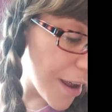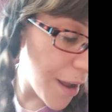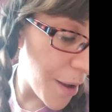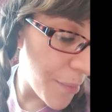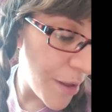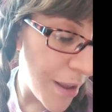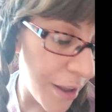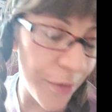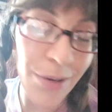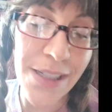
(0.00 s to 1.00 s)
um,
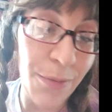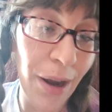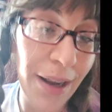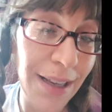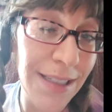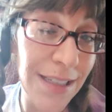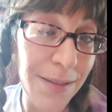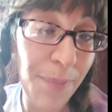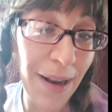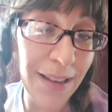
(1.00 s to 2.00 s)
and the reason why i
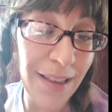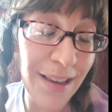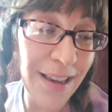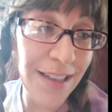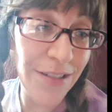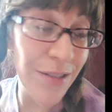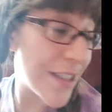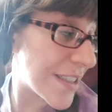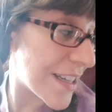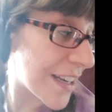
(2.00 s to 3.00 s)
suspect the kids who
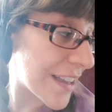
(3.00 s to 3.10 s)
didn't say